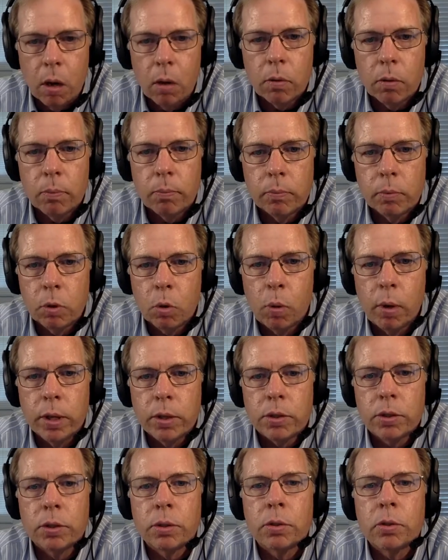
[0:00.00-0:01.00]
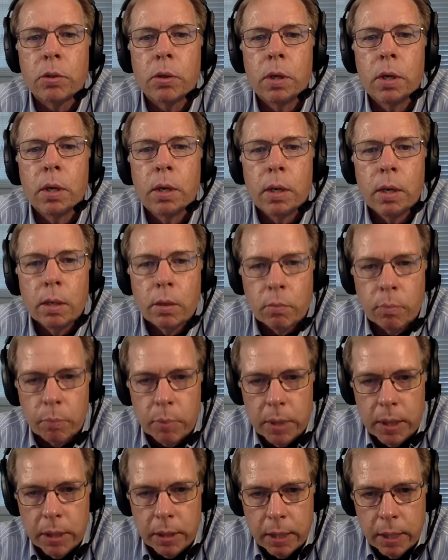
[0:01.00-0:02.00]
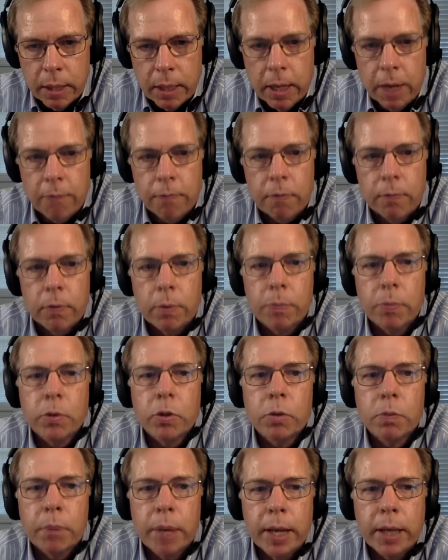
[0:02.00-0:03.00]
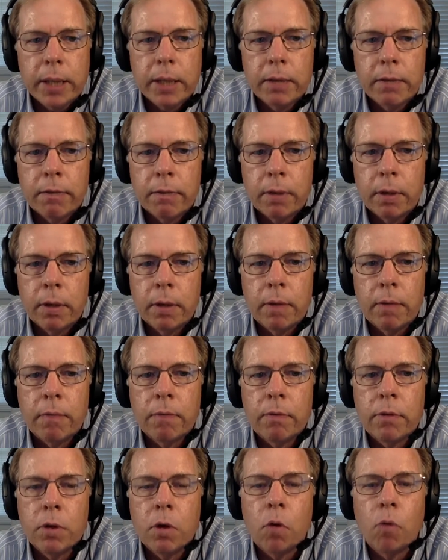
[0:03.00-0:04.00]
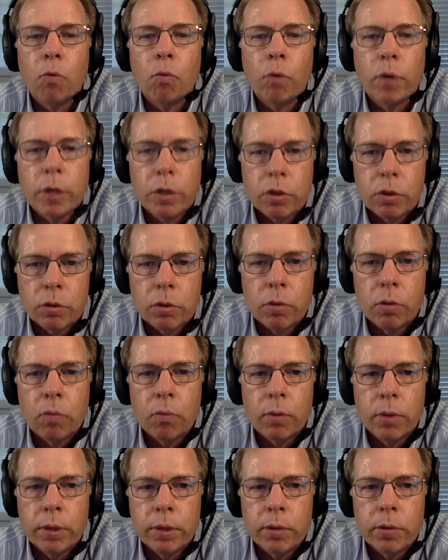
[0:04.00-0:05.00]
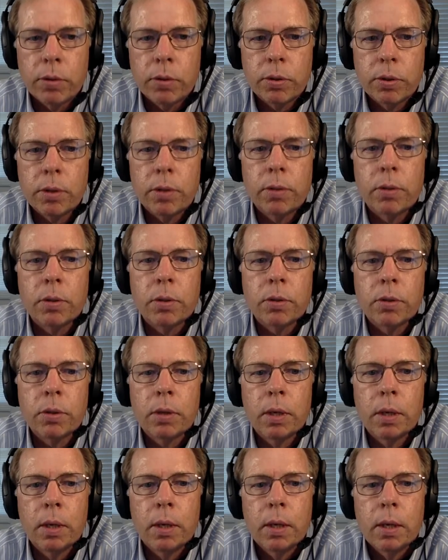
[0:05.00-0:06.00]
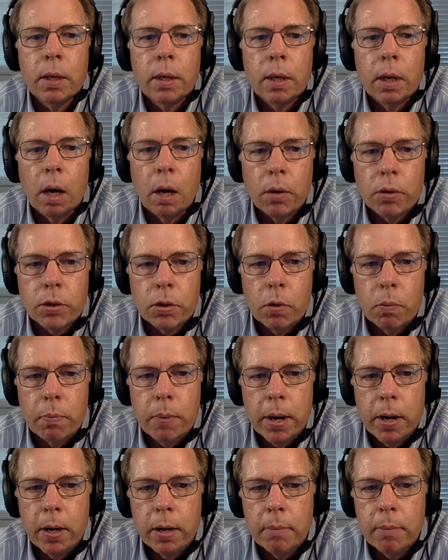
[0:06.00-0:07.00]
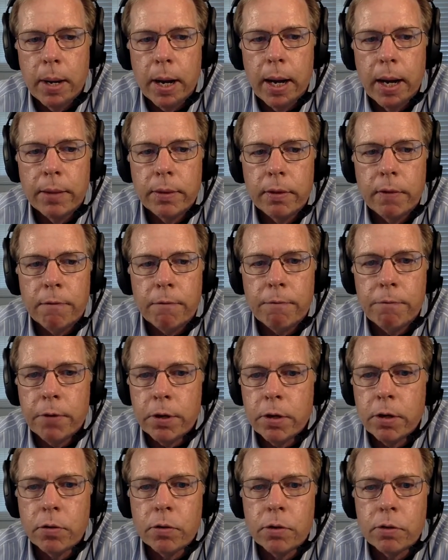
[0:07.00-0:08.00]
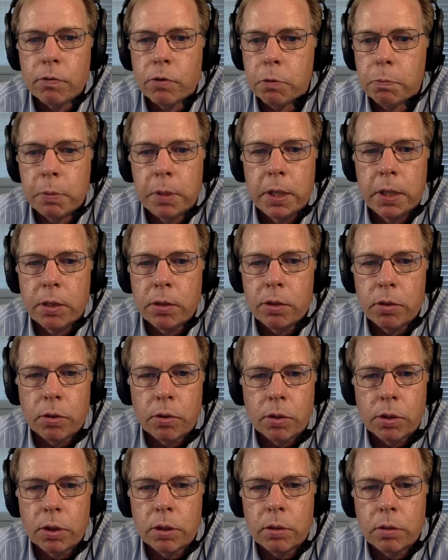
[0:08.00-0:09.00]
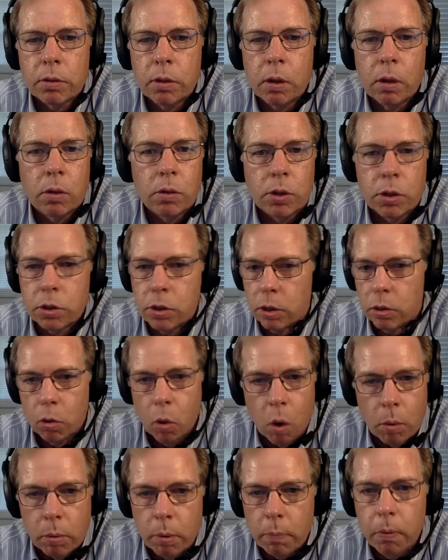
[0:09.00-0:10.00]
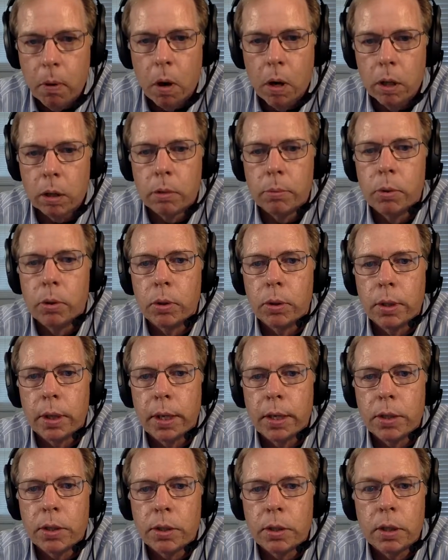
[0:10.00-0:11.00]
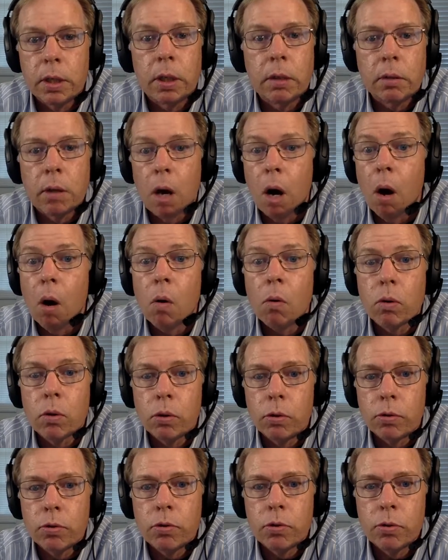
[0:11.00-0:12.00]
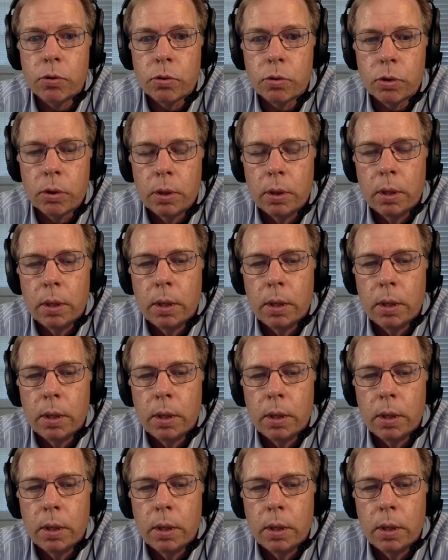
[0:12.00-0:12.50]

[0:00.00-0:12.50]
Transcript: all the questions, be thinking from the perspective of the original readers and hearers. Also bear in mind that figures of speech are just a normal part of communication in all cultures.